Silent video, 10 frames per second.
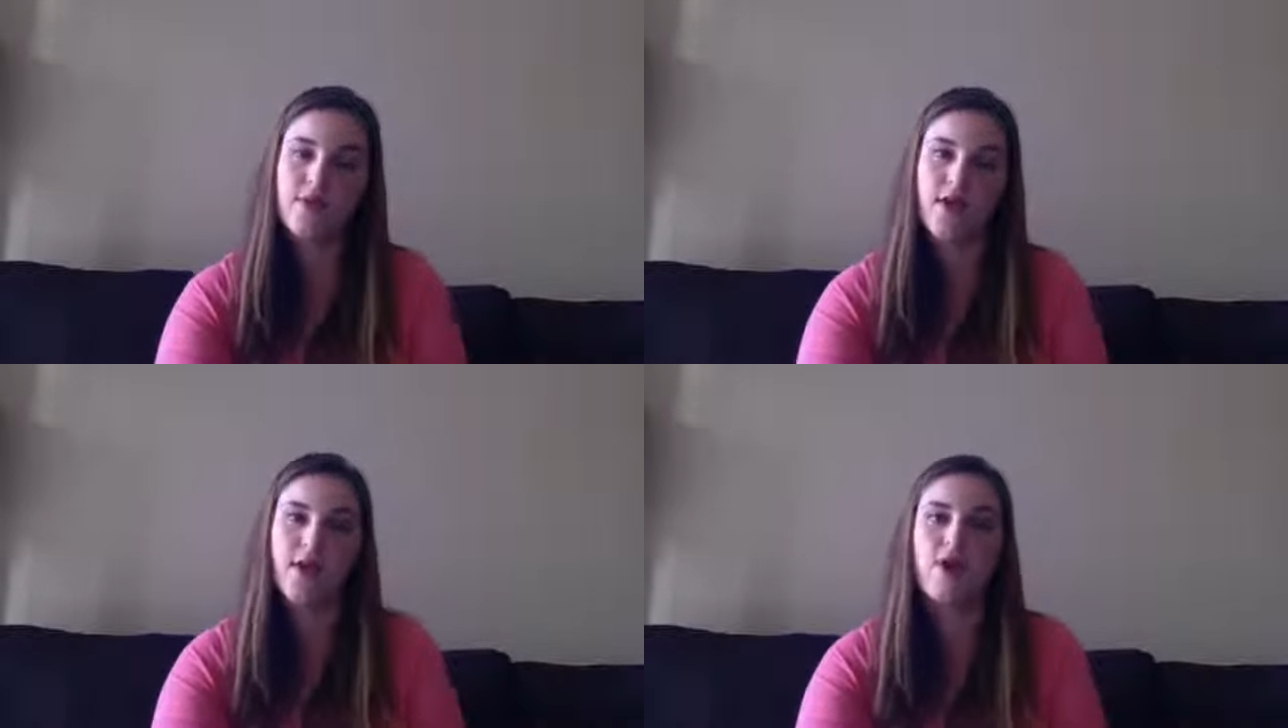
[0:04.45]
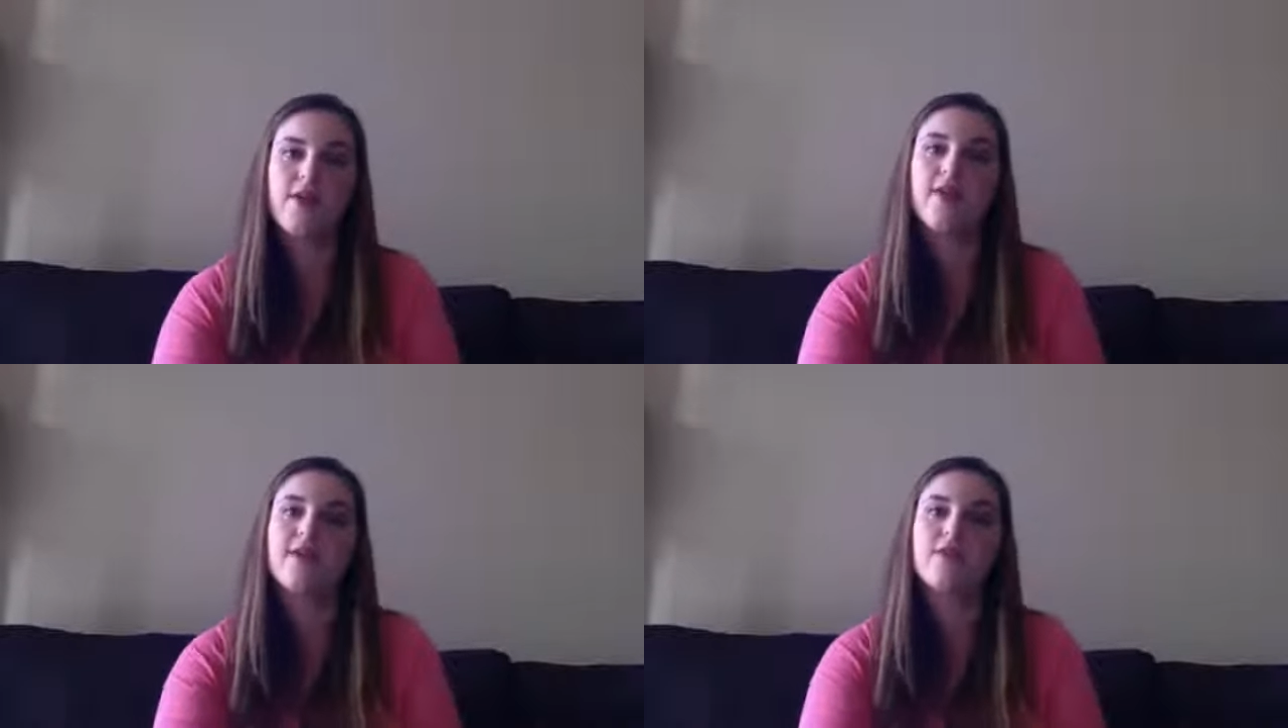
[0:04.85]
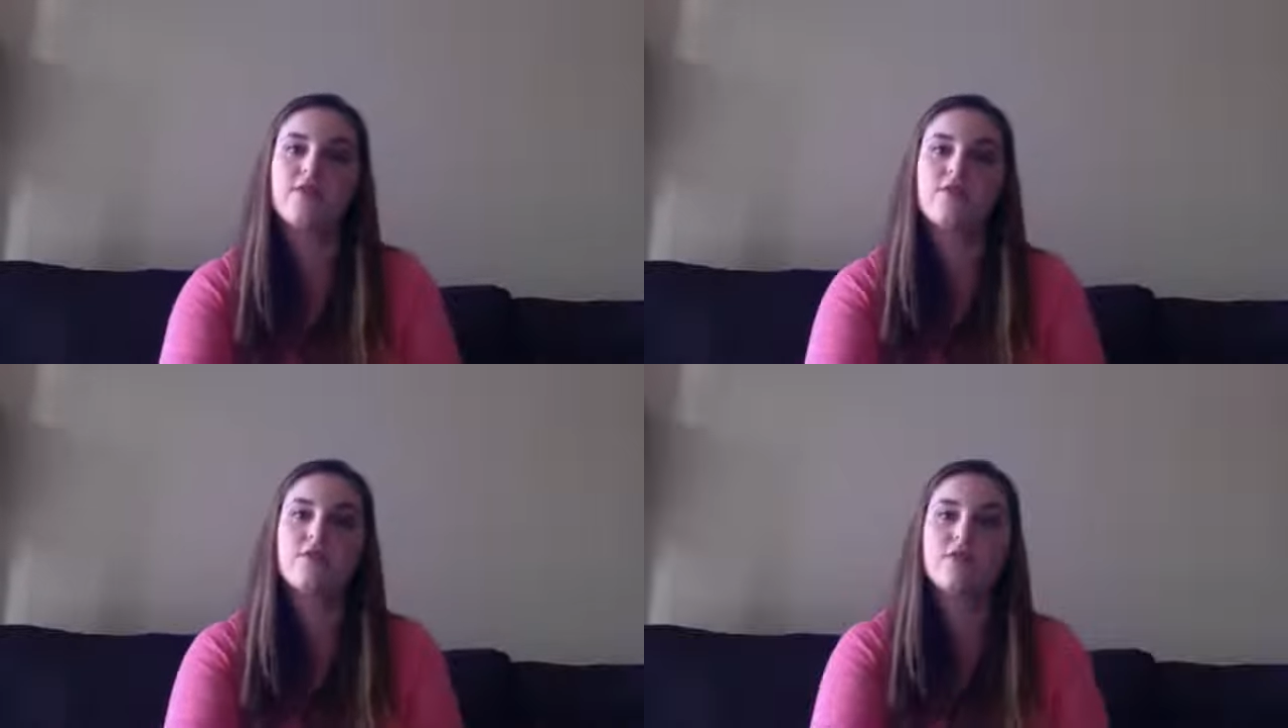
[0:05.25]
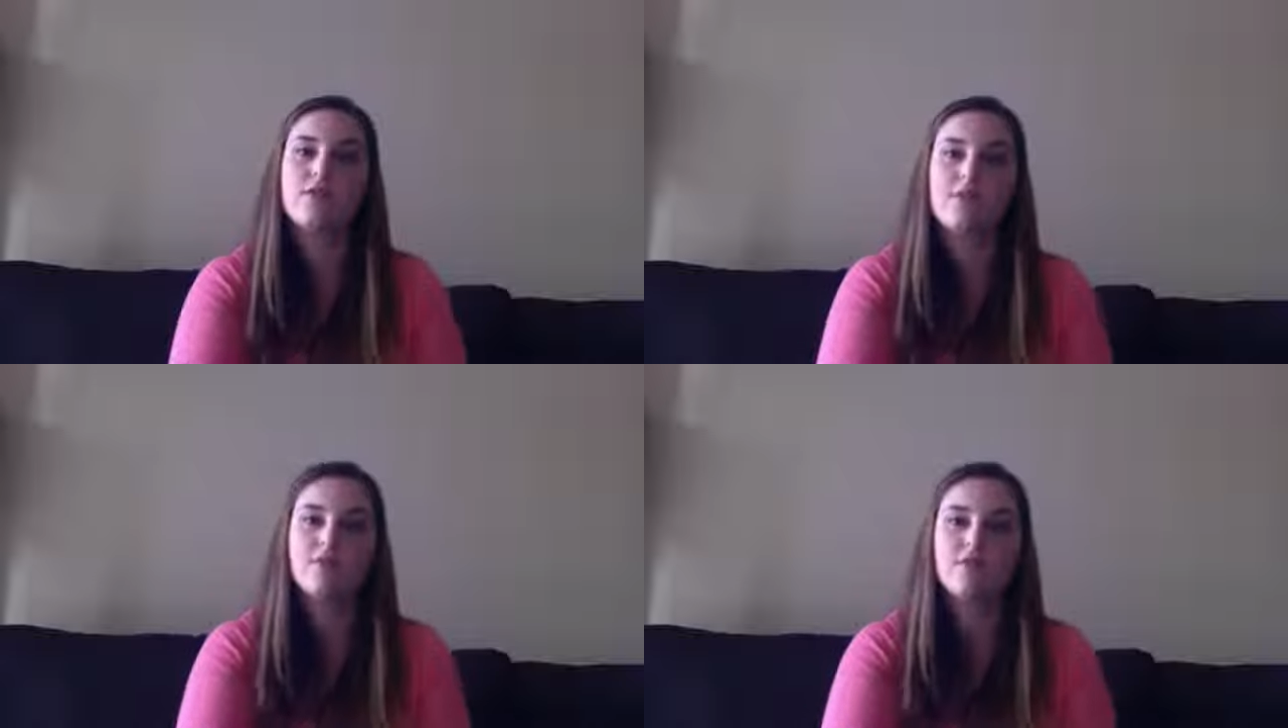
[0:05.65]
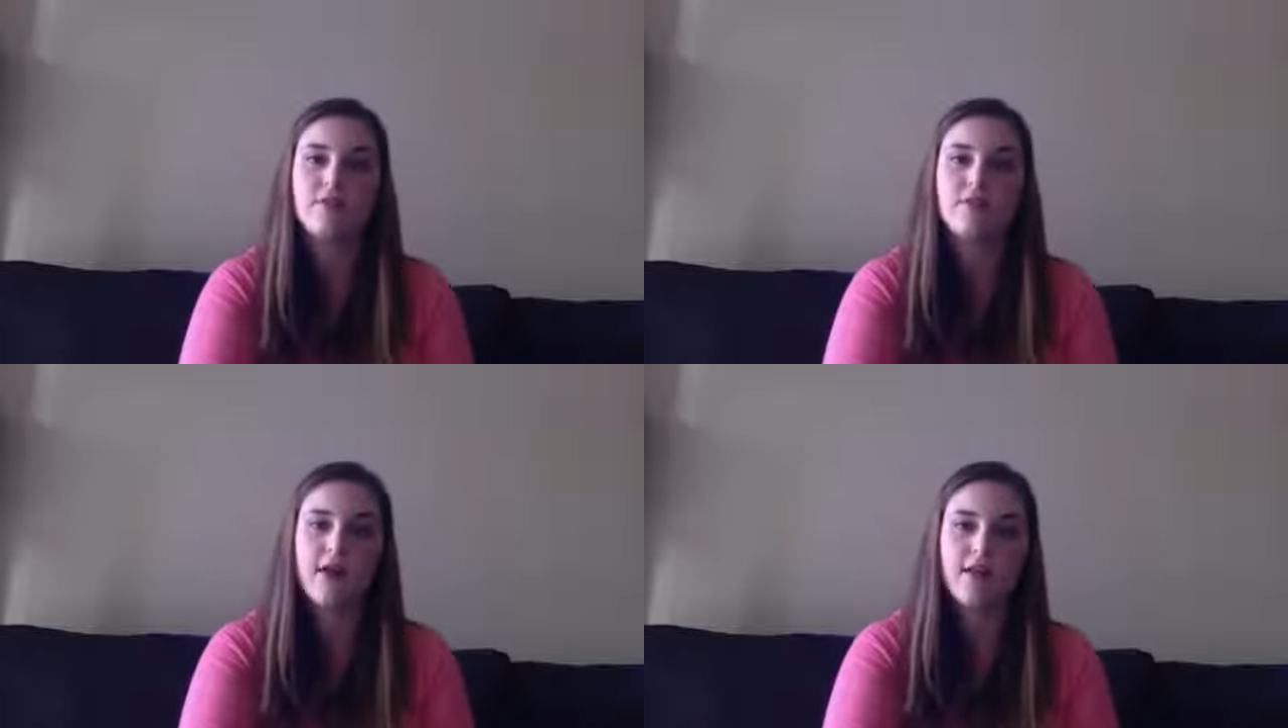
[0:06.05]
They are young adult, post
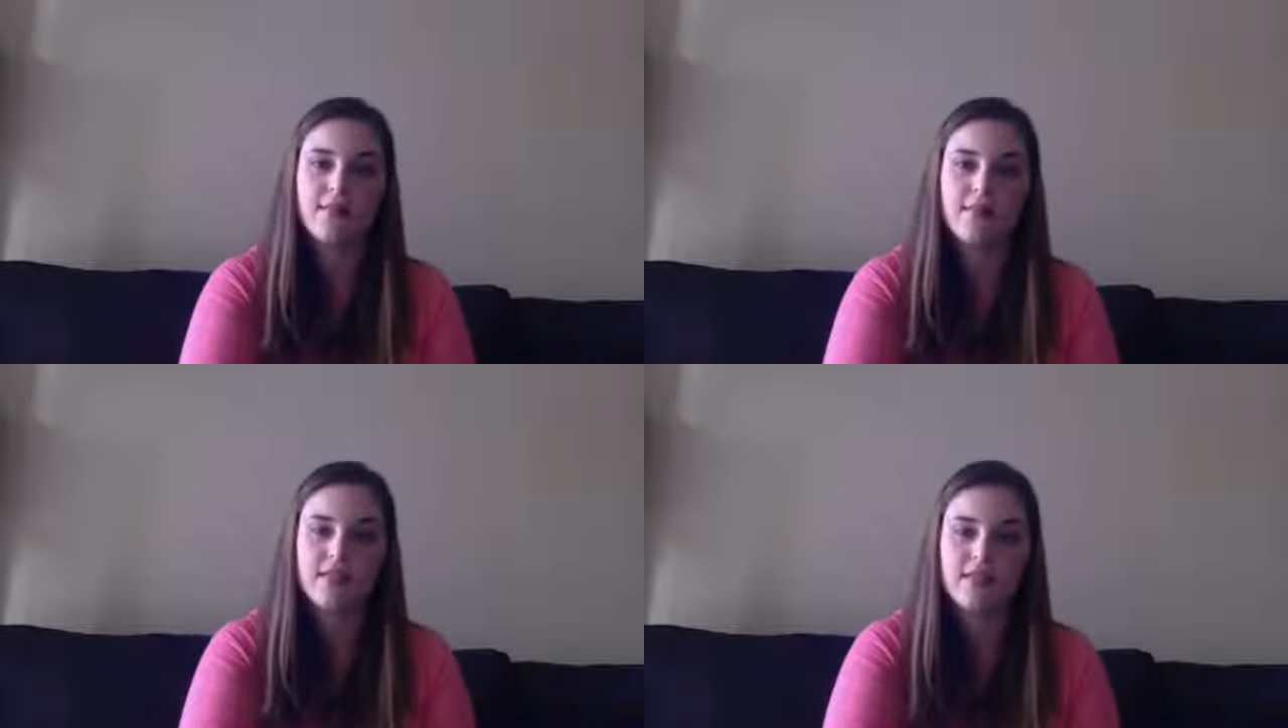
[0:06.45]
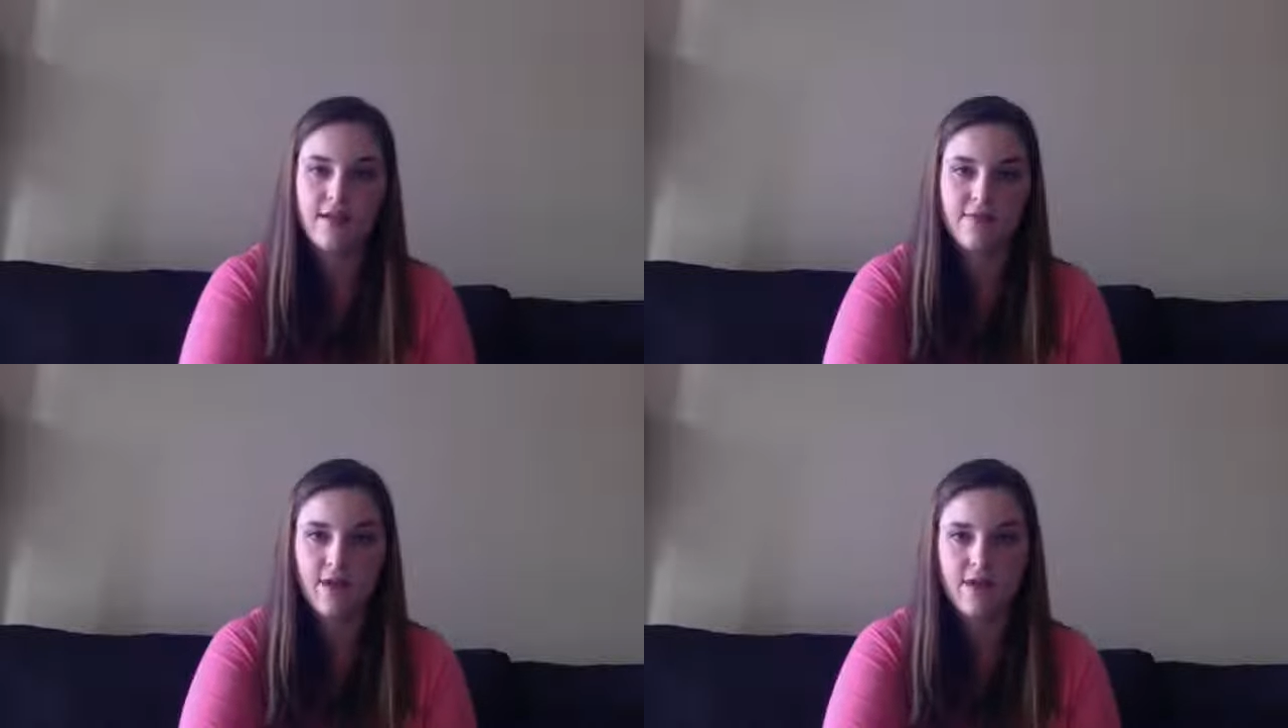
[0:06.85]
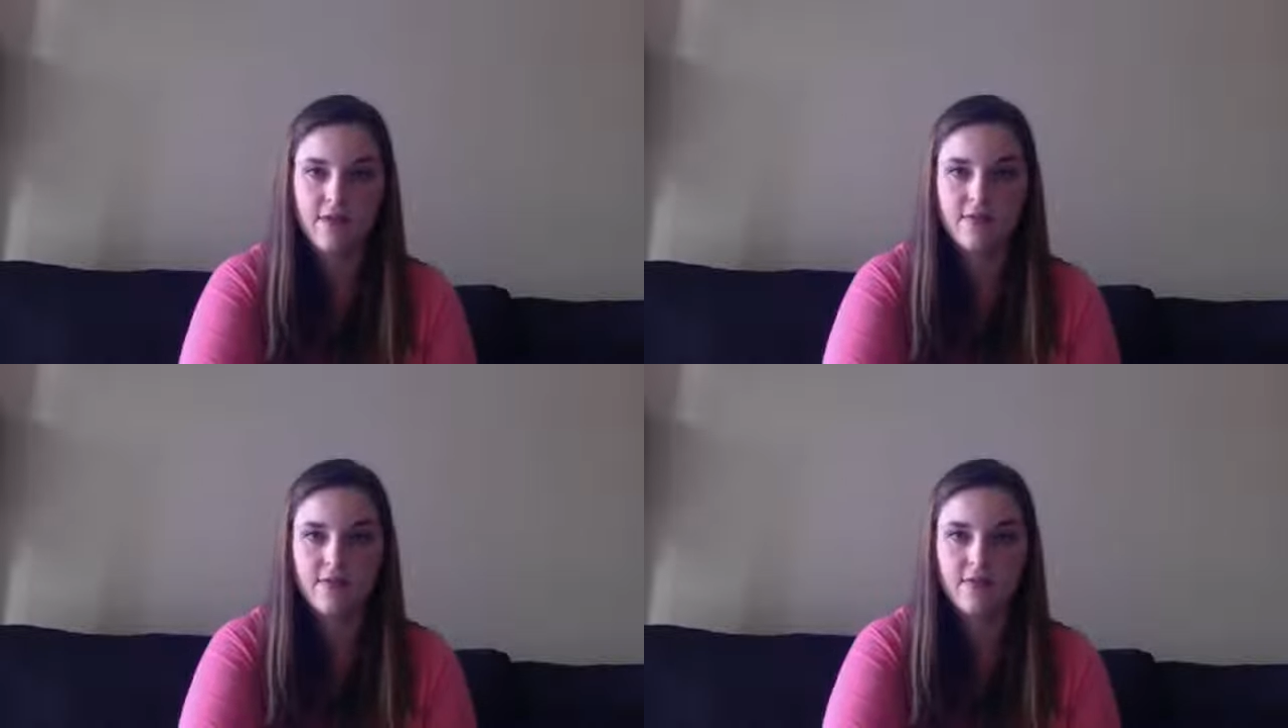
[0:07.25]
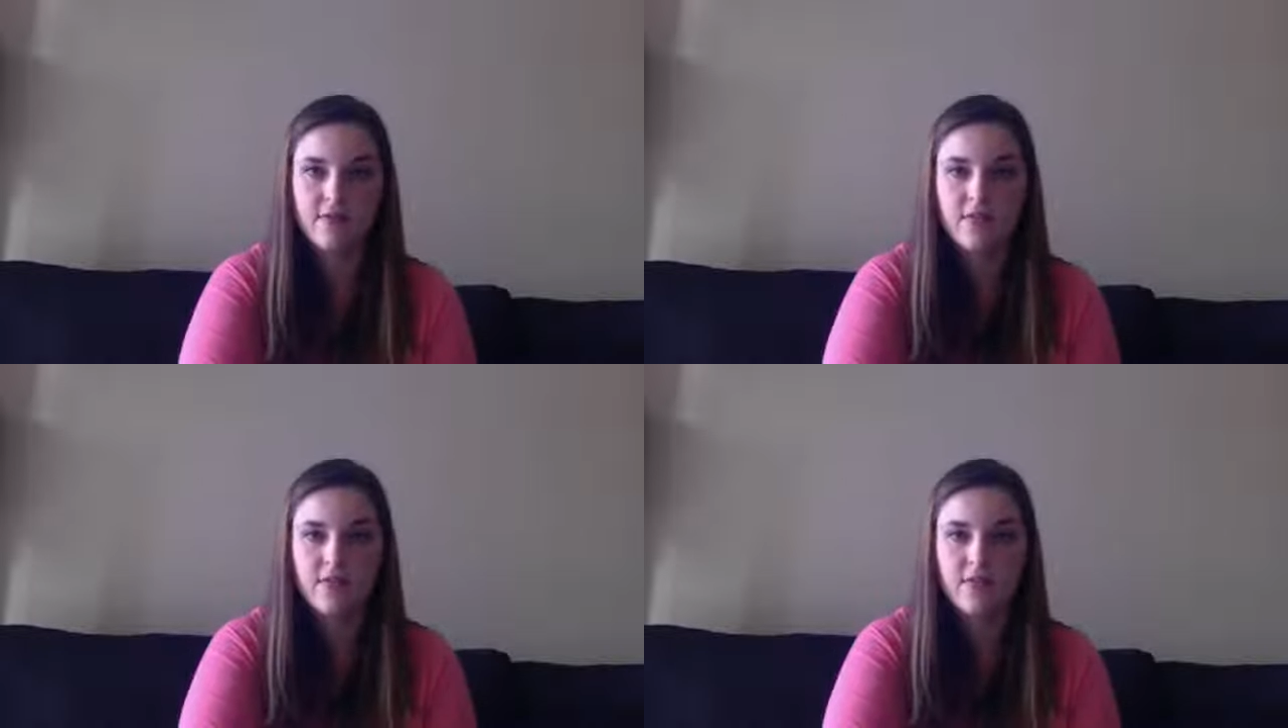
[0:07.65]
apocalyptic sci fi novels